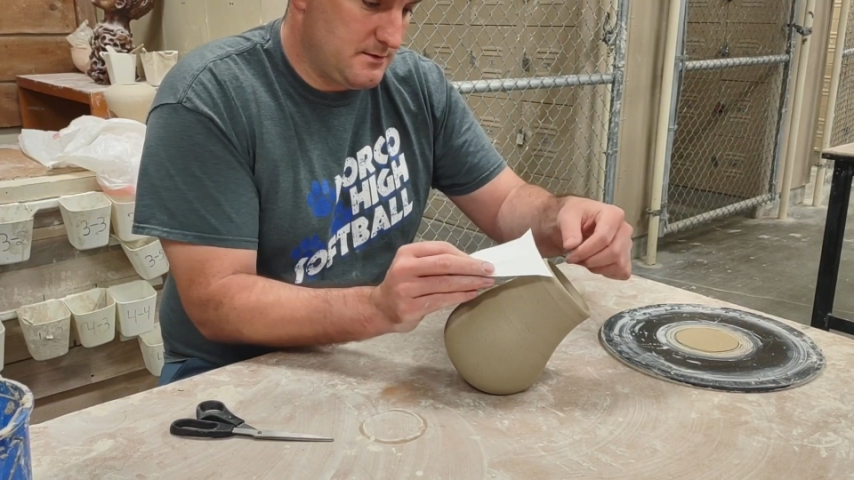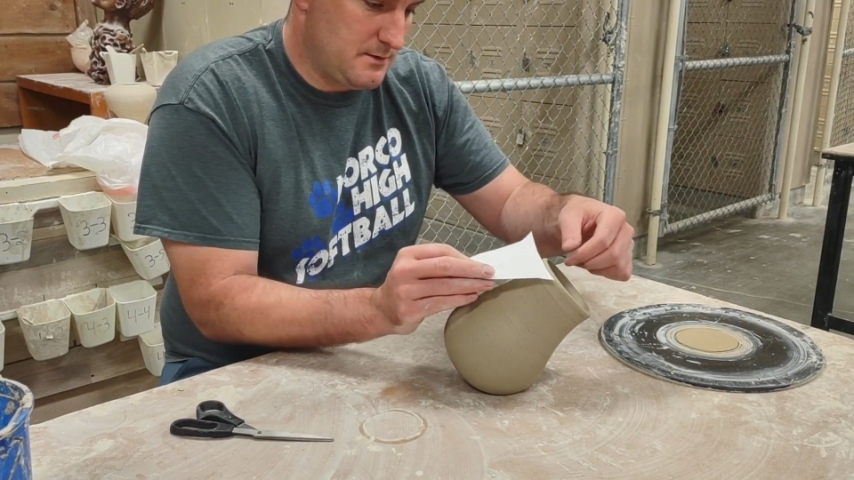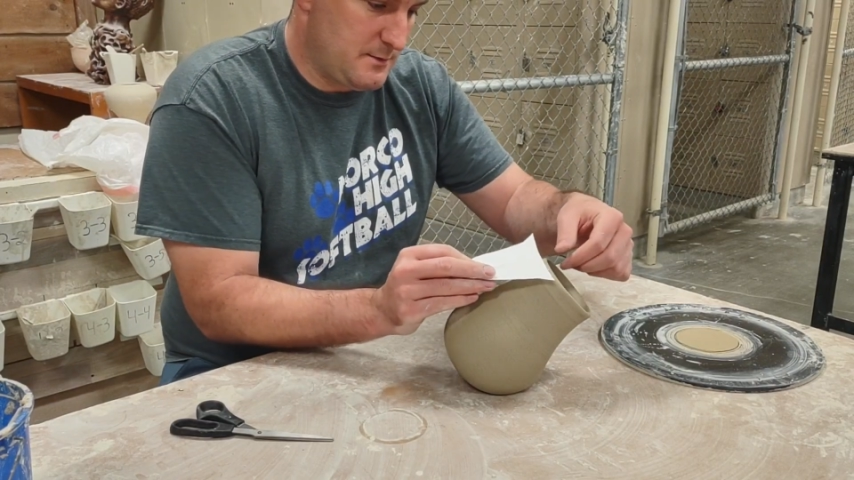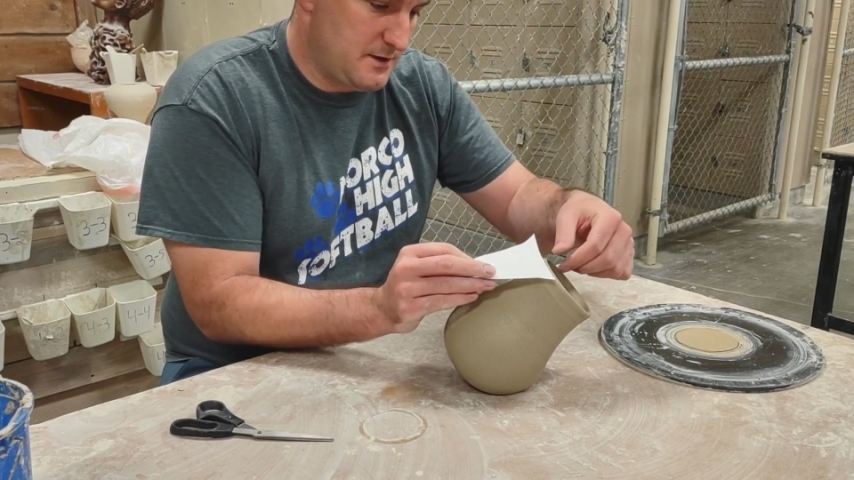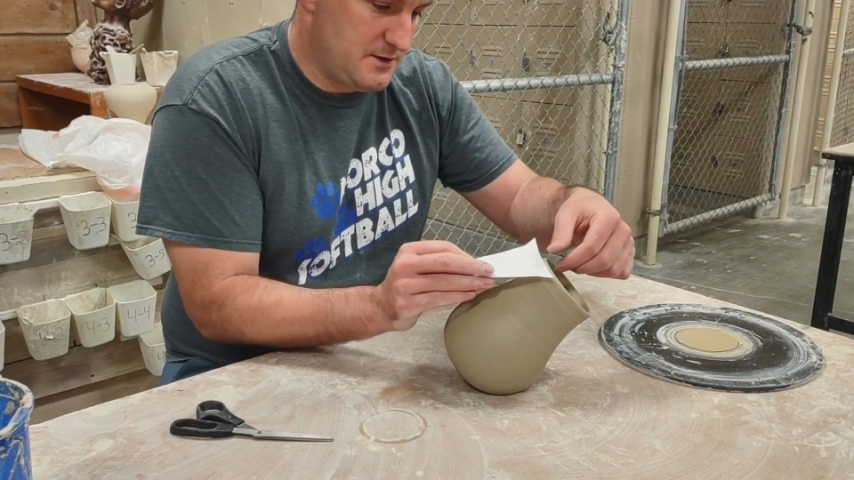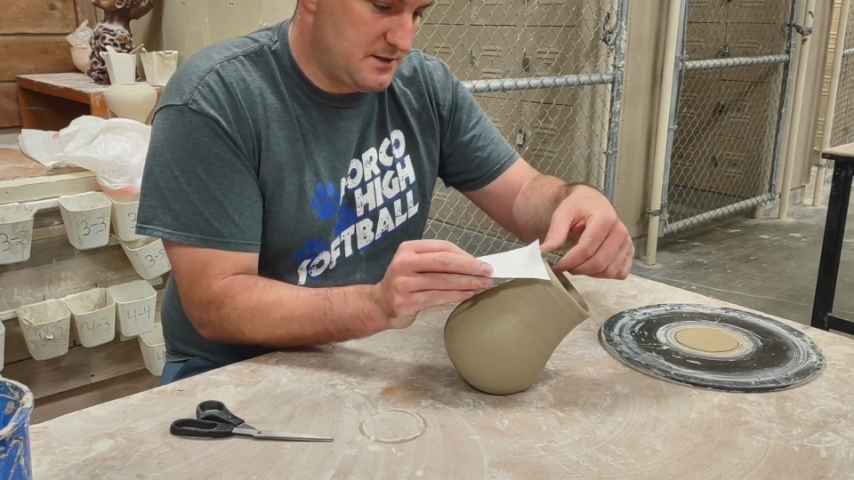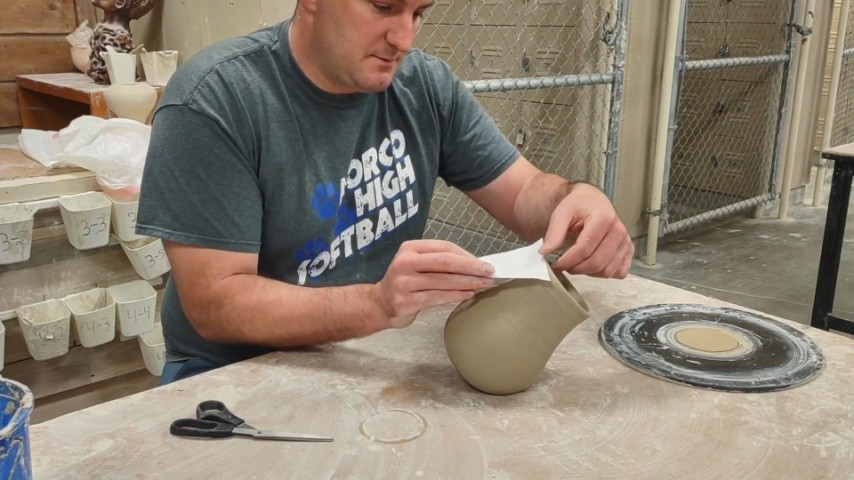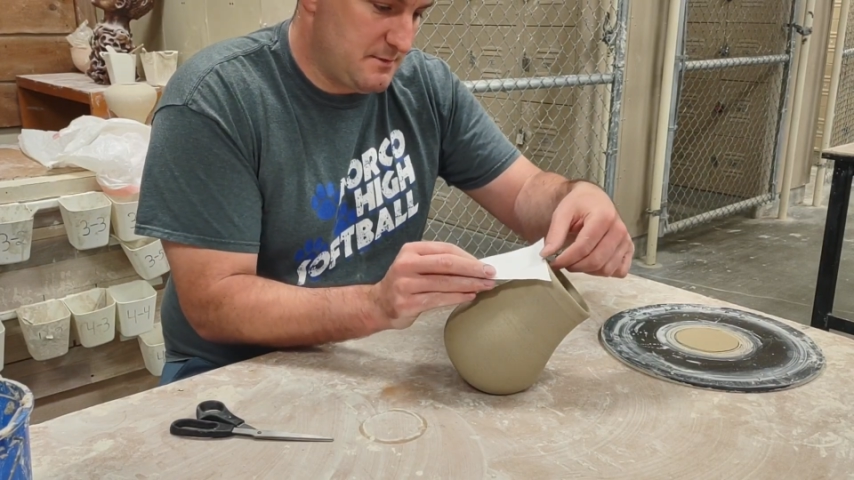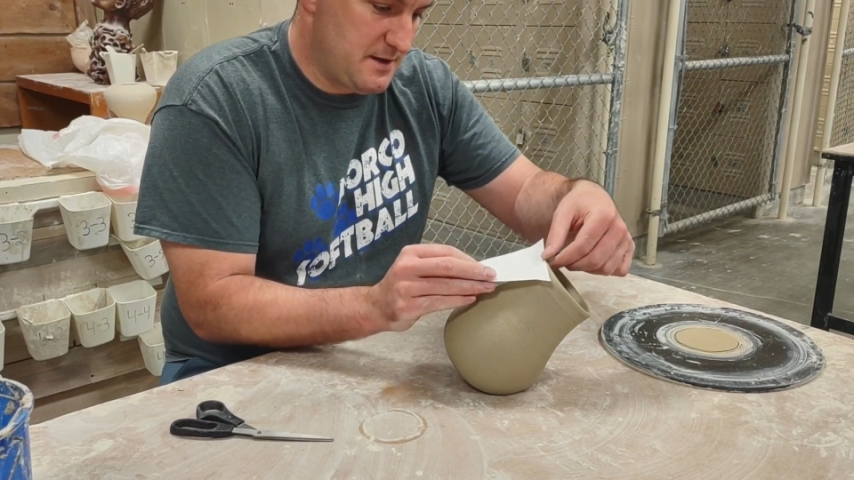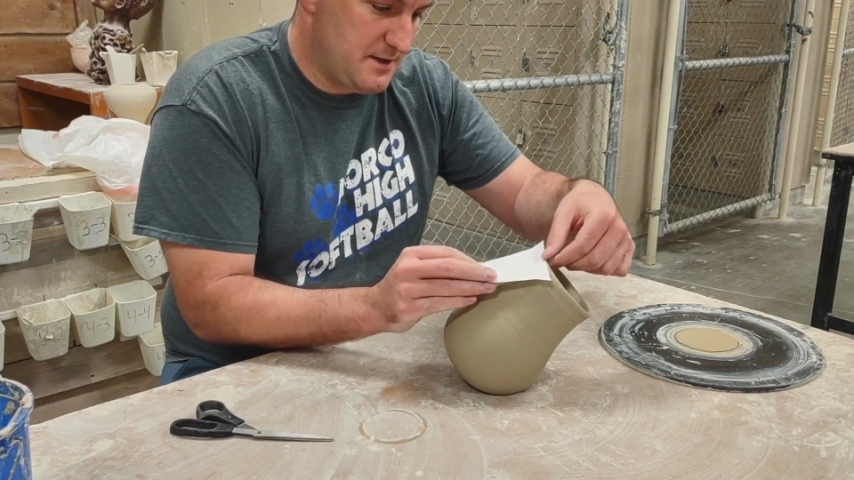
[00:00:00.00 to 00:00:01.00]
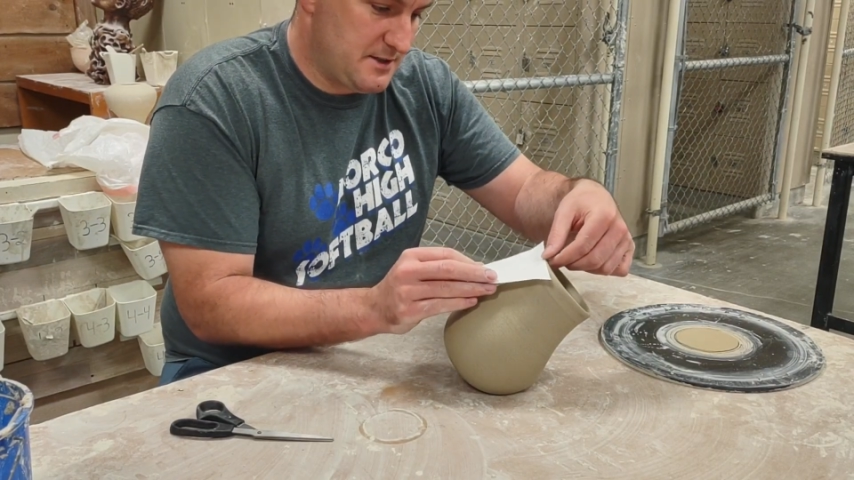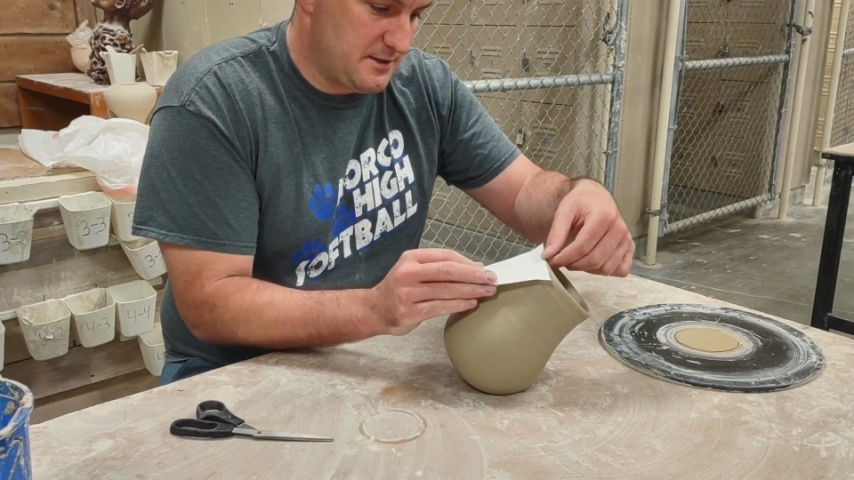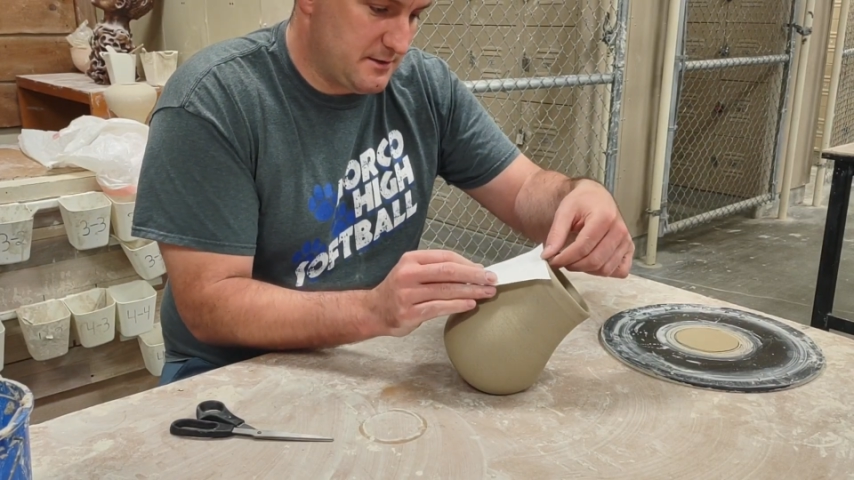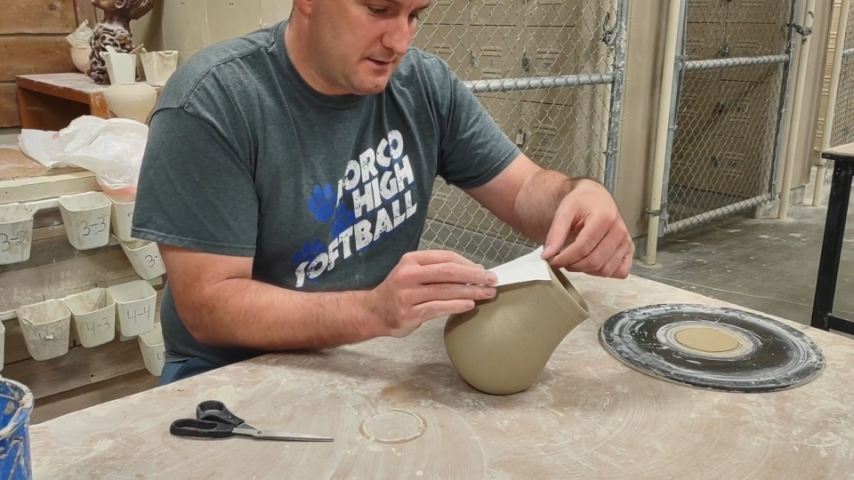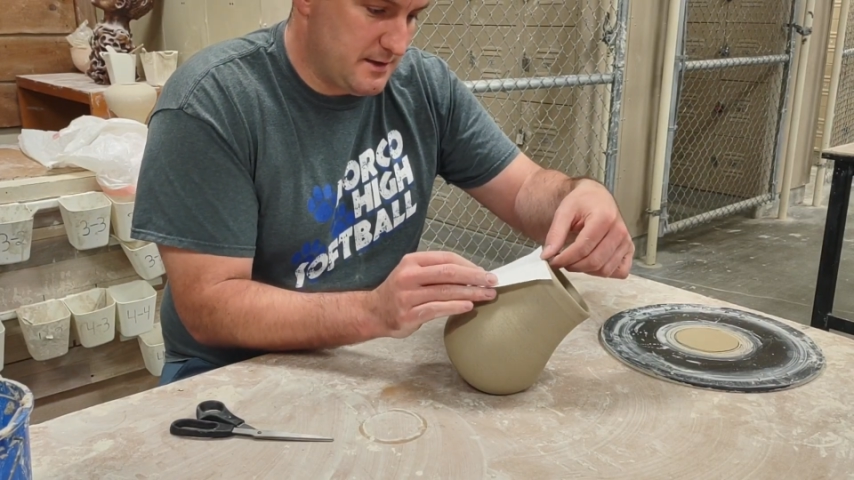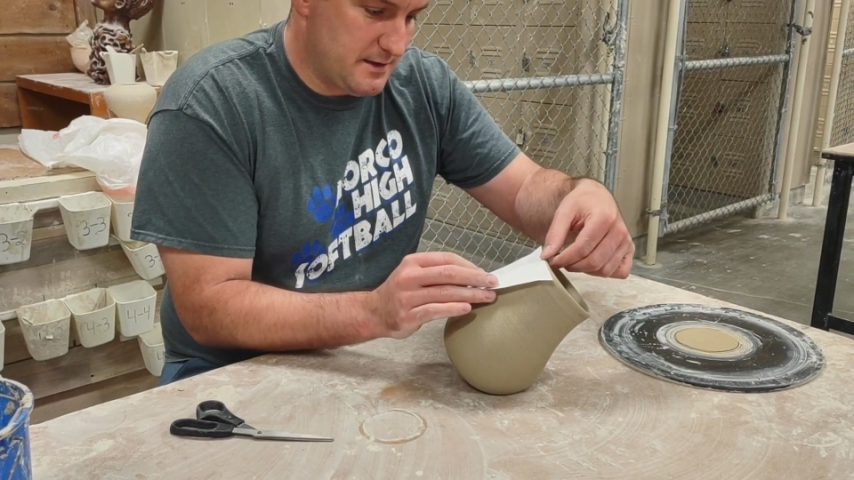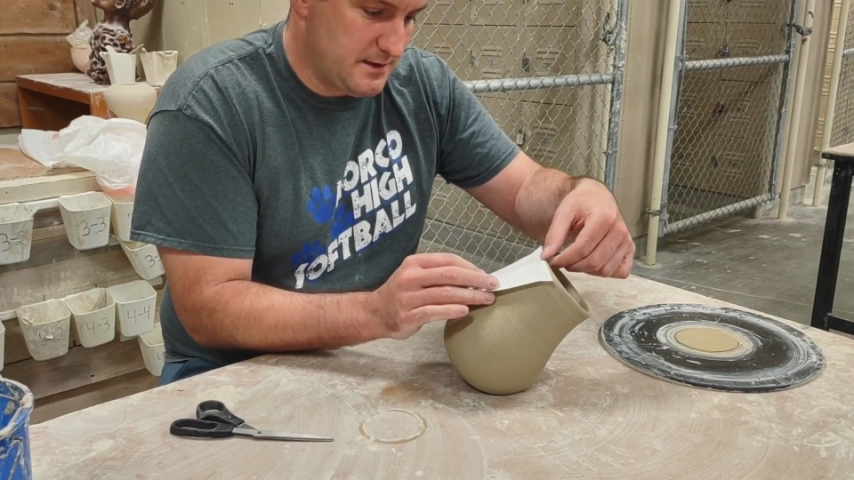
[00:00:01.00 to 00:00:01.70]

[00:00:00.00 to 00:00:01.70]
So I'm gonna just make sure that